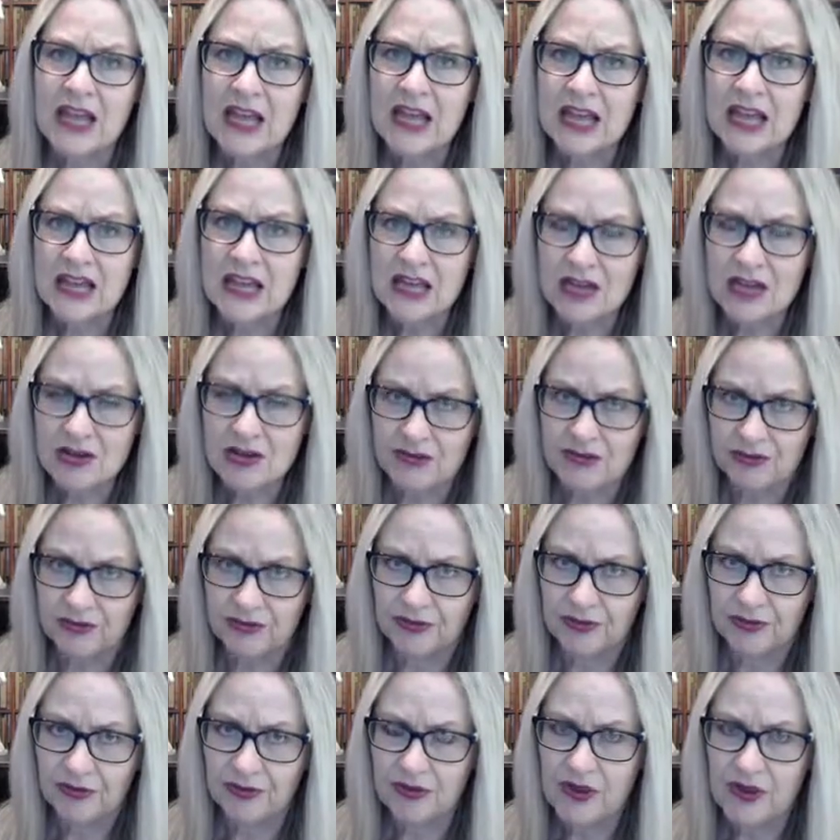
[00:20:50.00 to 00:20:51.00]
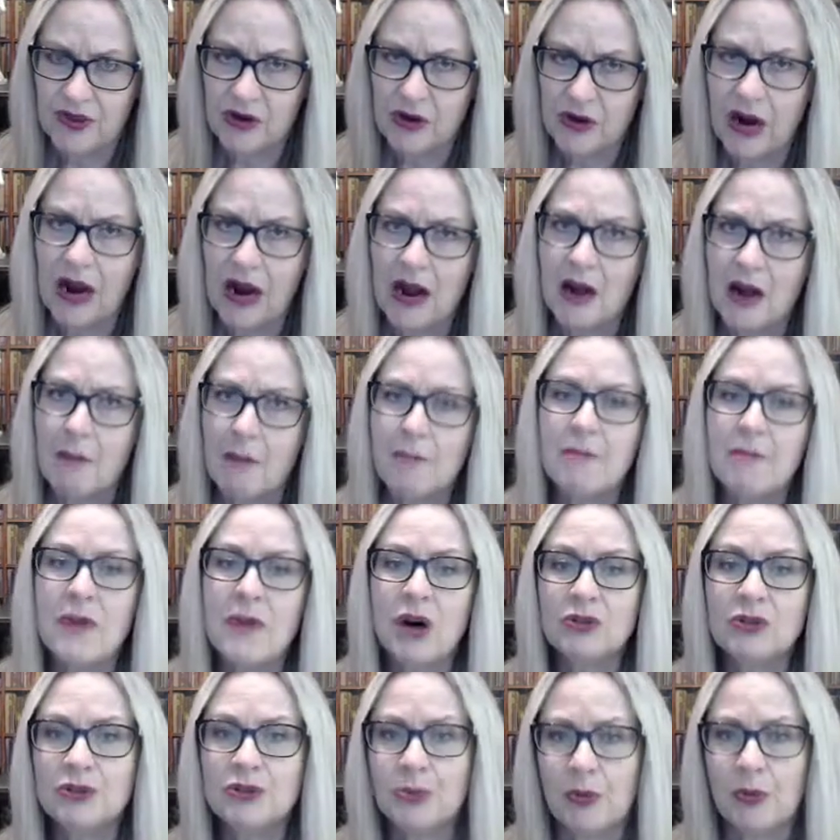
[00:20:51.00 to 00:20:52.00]
if there are
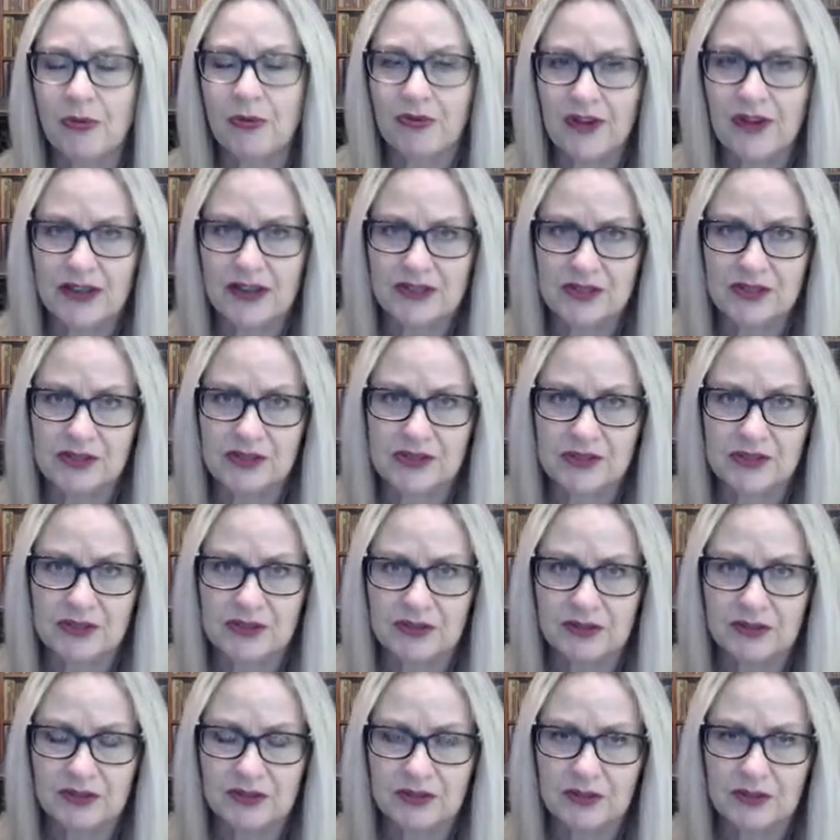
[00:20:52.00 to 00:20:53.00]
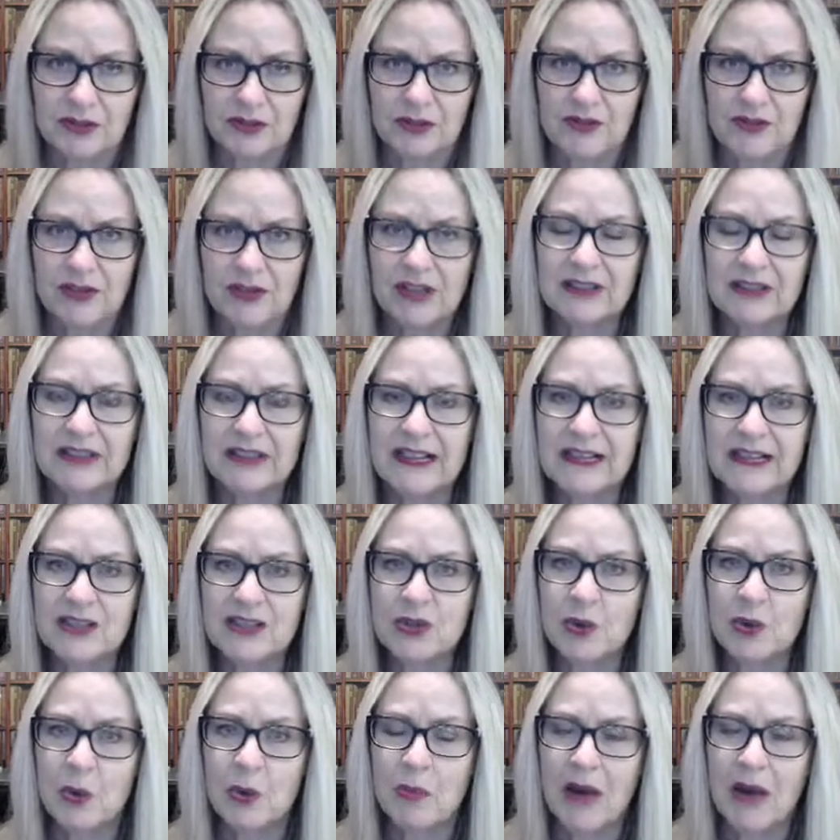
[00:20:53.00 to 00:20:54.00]
multiple factors that led
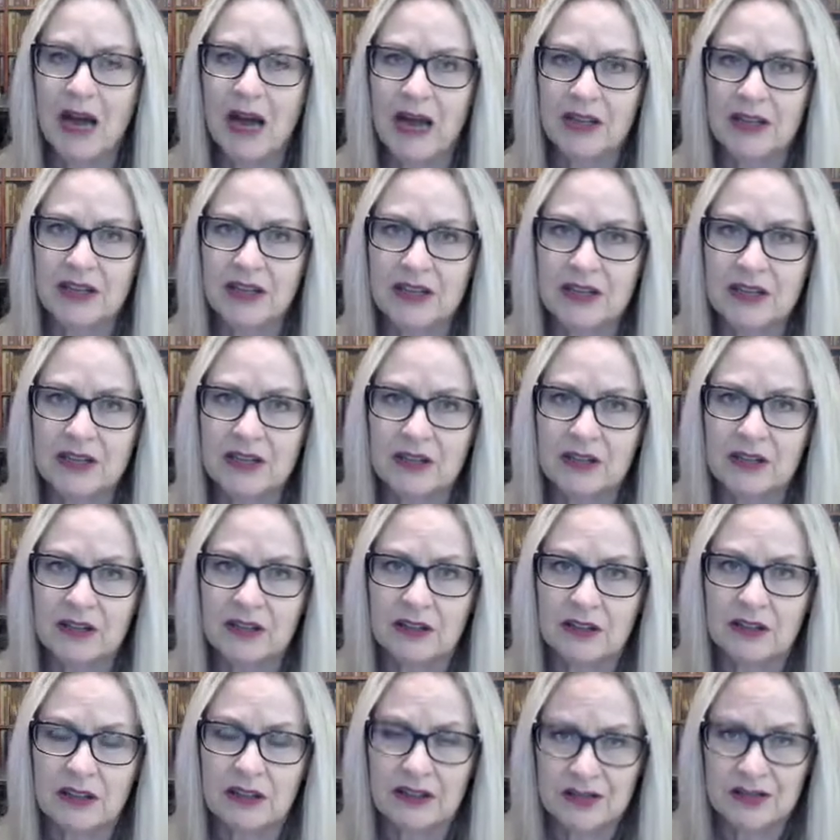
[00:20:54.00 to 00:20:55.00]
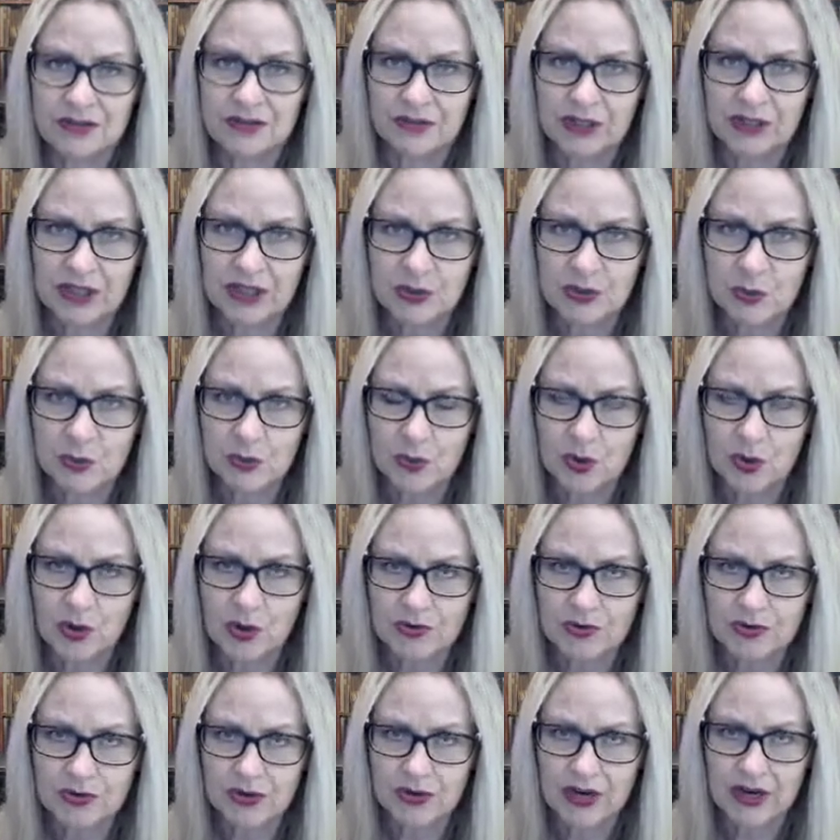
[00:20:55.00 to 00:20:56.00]
to a party entering into a
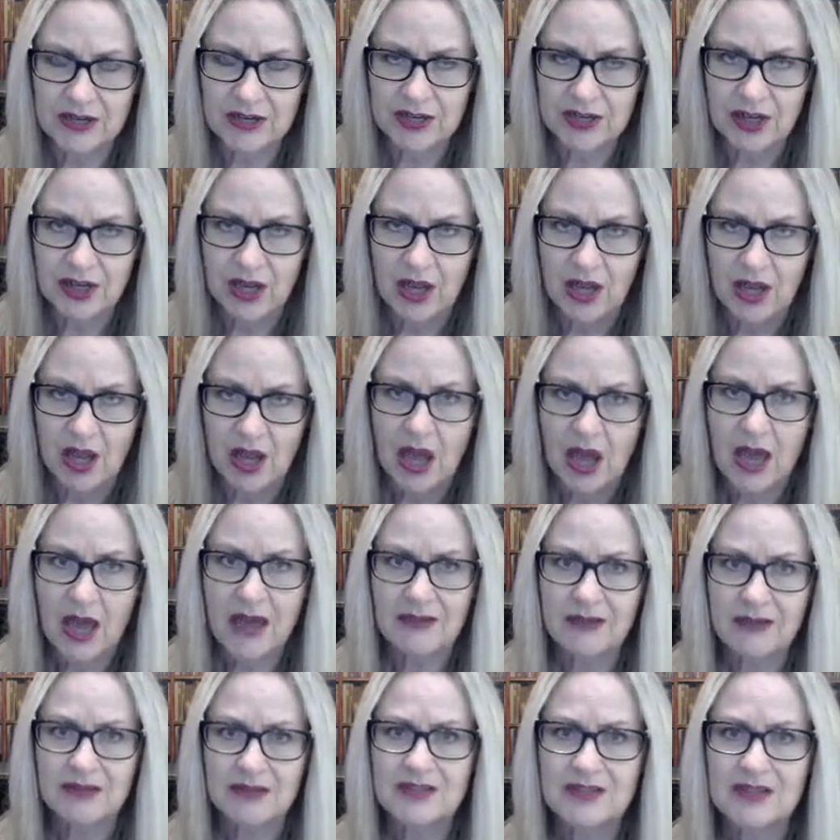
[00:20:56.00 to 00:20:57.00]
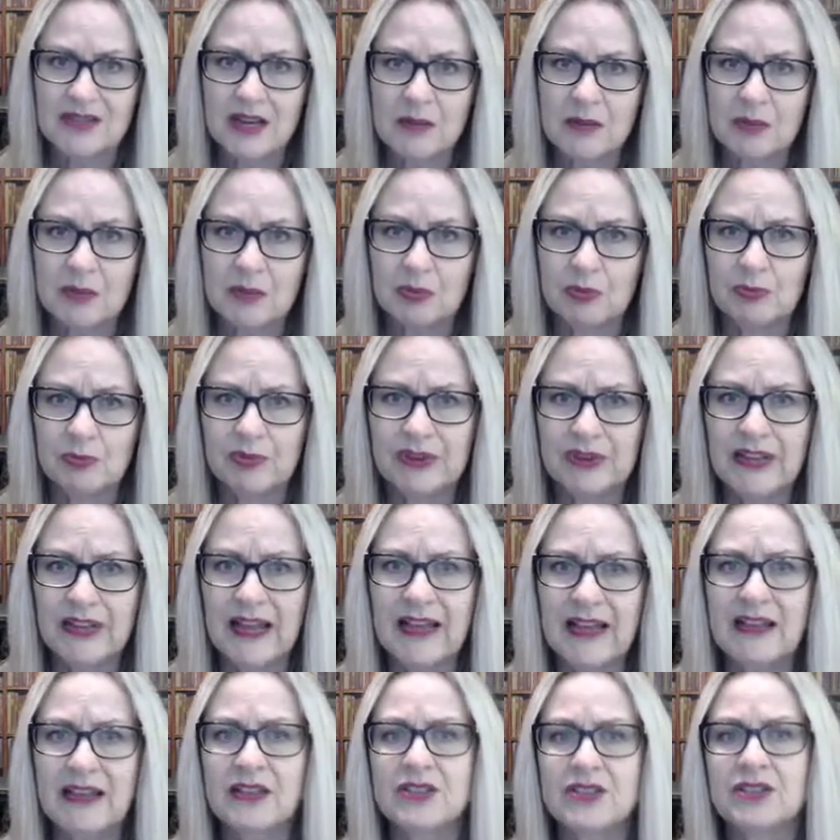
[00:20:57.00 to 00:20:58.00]
contract, and the statement
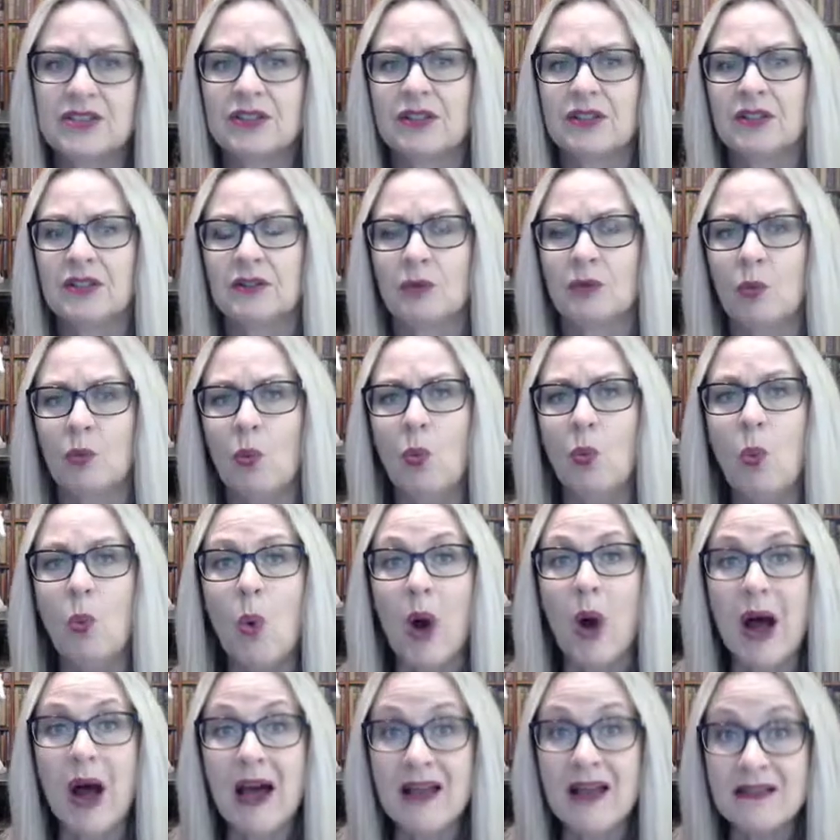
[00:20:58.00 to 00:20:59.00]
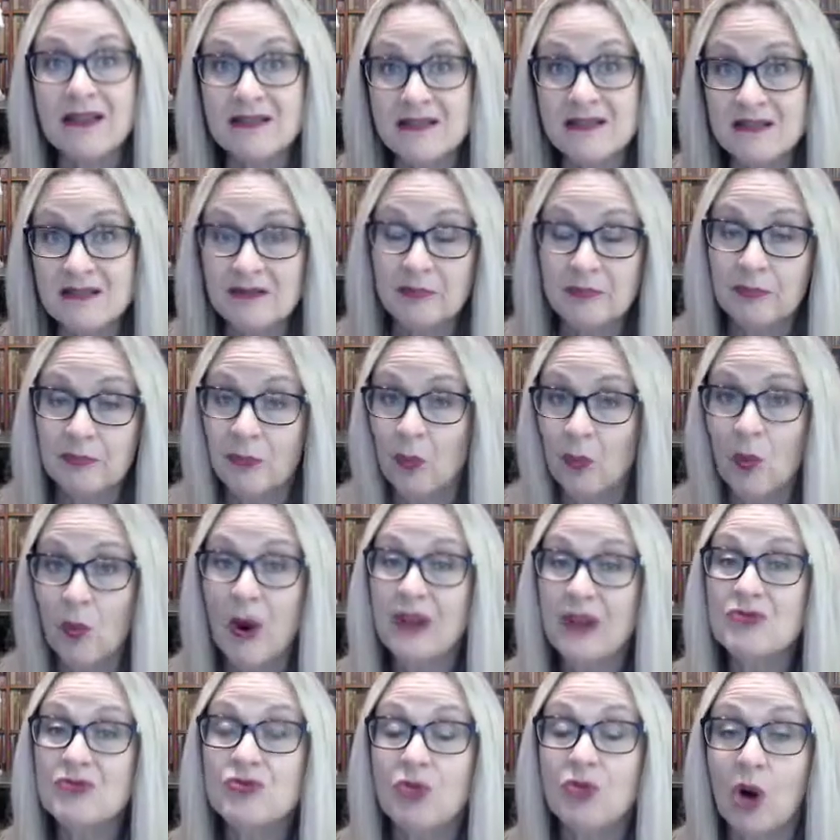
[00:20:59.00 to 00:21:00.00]
played one
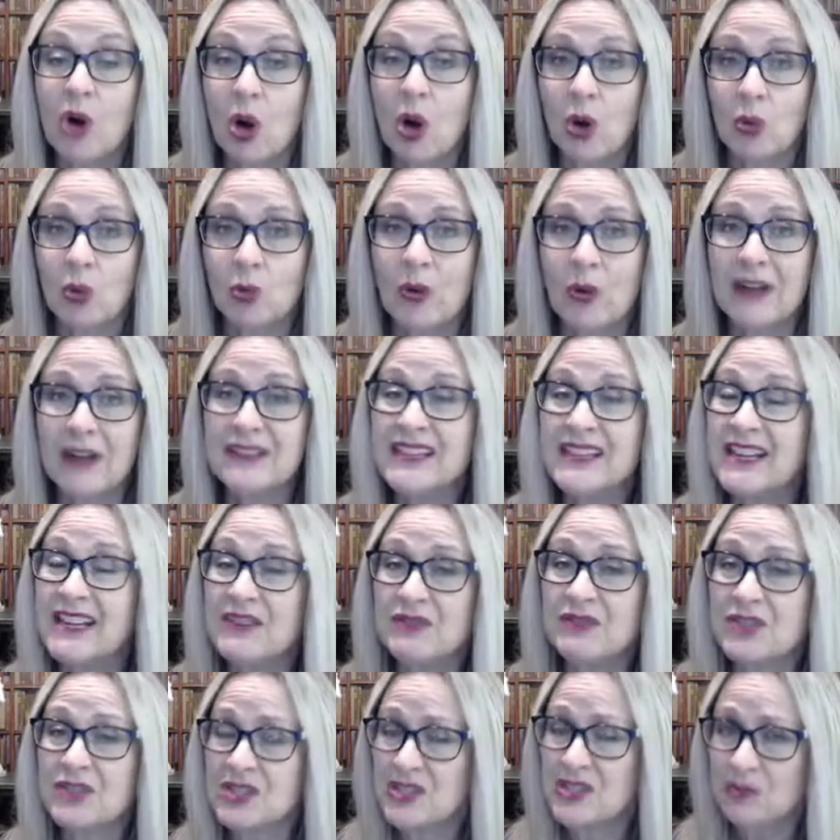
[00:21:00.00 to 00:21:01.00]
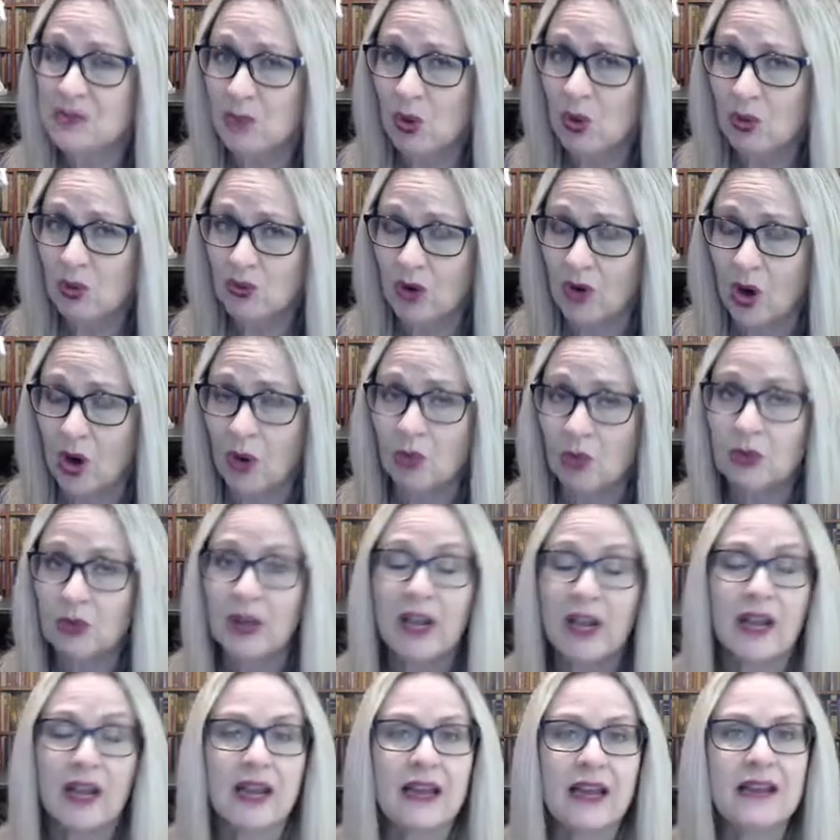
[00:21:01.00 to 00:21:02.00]
role, even a small role,
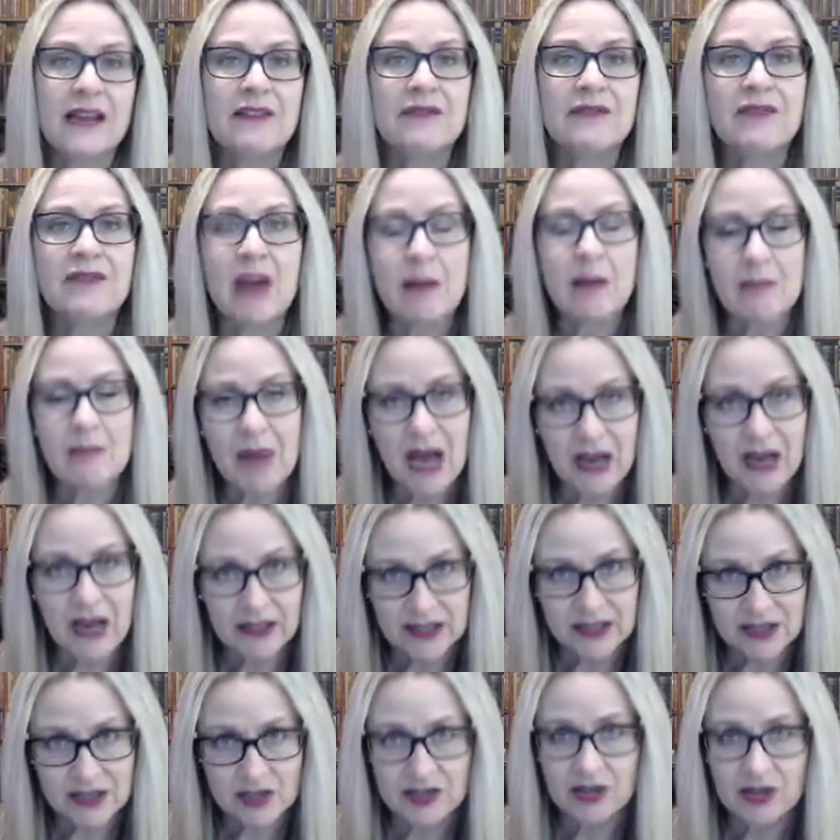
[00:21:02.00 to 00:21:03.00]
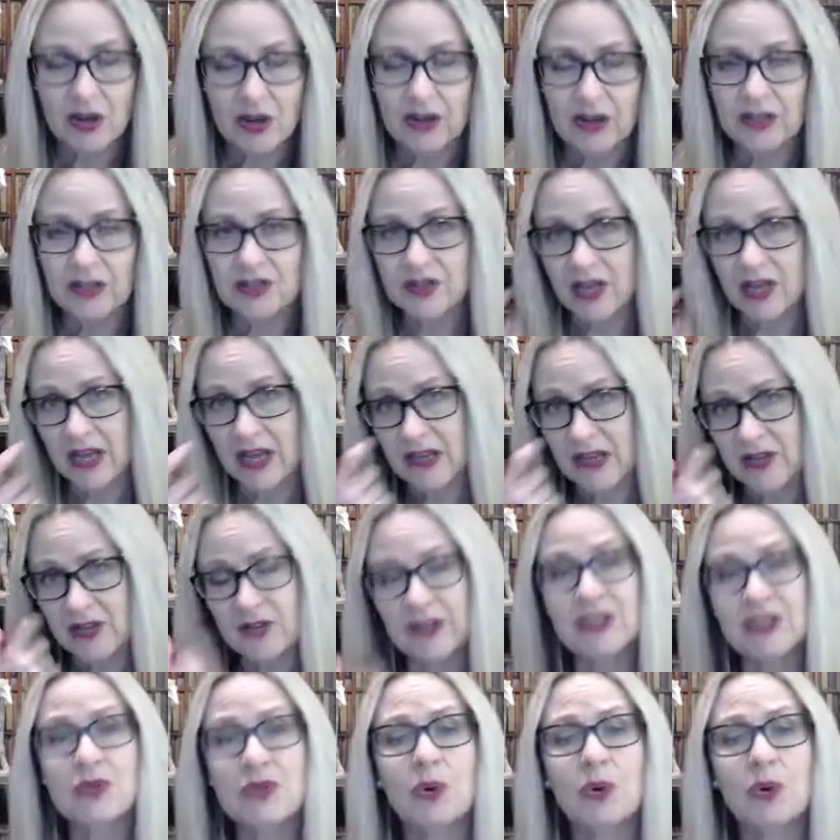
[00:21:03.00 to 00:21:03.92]
in that party deciding to enter into a